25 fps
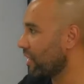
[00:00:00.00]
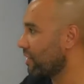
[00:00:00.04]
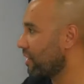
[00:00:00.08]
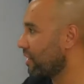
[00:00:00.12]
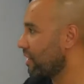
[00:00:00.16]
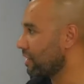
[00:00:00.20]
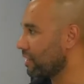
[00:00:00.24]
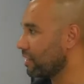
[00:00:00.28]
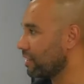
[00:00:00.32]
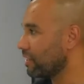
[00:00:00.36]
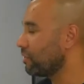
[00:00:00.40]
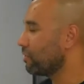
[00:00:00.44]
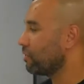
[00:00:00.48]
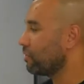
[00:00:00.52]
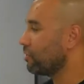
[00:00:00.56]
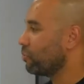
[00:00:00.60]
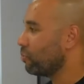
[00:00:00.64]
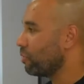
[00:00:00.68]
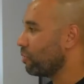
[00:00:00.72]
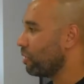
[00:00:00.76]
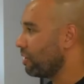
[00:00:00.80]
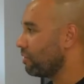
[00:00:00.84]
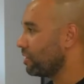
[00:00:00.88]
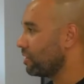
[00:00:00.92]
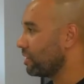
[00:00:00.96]
and then you go
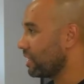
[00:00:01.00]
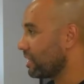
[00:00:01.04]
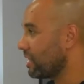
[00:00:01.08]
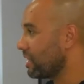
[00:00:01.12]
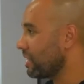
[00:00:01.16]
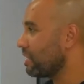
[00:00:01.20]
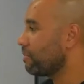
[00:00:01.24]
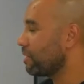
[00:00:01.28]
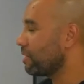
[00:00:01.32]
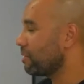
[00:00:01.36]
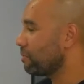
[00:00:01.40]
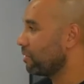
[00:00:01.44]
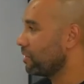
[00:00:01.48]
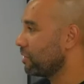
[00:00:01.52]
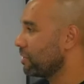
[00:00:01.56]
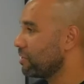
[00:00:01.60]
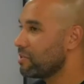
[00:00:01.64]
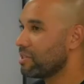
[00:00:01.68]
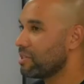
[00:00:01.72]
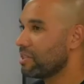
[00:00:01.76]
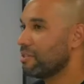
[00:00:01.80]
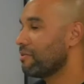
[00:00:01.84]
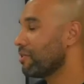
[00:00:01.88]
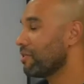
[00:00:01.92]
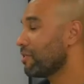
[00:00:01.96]
somewhere and you see people
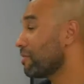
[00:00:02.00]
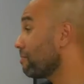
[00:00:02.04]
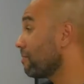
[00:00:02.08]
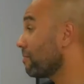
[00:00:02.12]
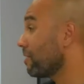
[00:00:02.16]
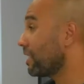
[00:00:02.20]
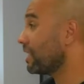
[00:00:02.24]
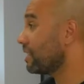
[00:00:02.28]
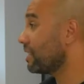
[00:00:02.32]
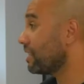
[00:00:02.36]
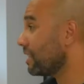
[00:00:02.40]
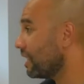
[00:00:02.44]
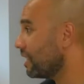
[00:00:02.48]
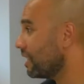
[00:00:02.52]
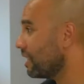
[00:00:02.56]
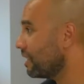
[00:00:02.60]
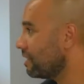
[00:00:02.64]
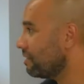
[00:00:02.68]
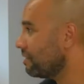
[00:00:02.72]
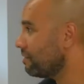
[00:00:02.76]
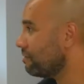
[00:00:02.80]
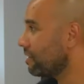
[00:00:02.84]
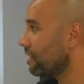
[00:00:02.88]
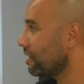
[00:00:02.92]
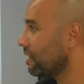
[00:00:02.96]
using it for something entirely
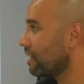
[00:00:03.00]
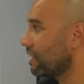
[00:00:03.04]
differently?